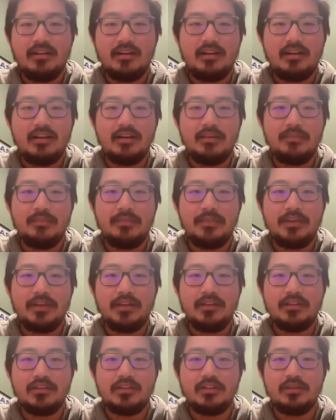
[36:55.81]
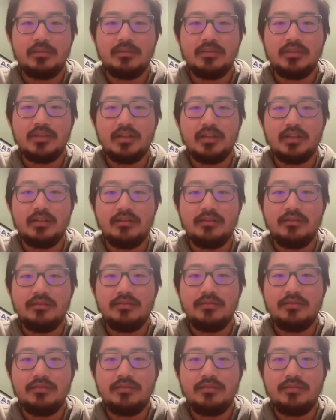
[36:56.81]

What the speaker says: in terms of